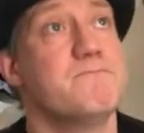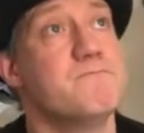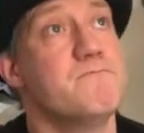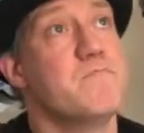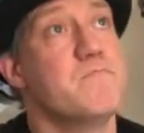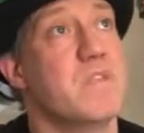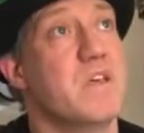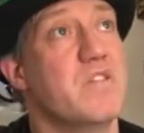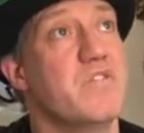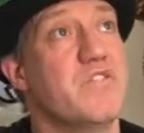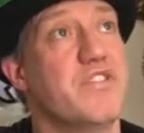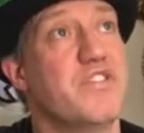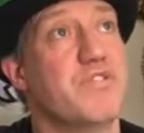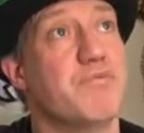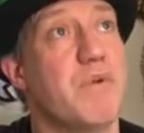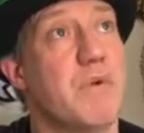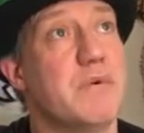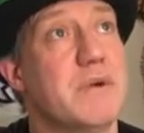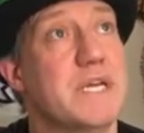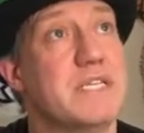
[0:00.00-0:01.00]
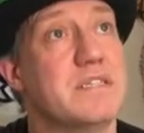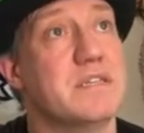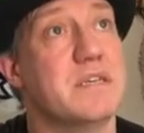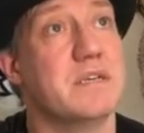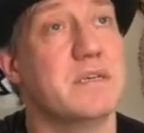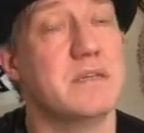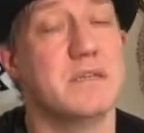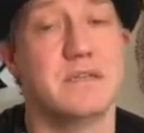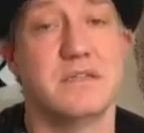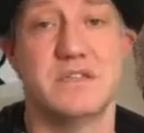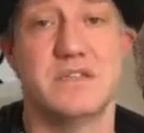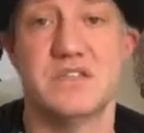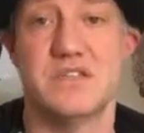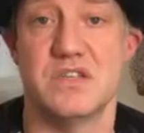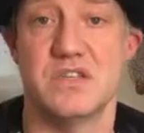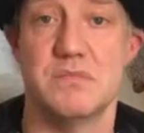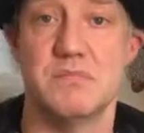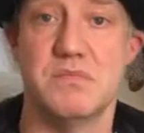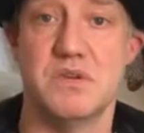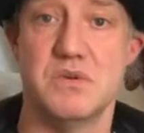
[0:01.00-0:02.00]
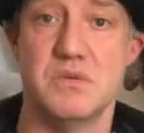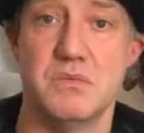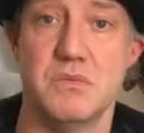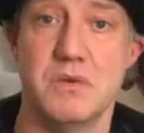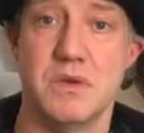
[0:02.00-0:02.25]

and throw it to the moon.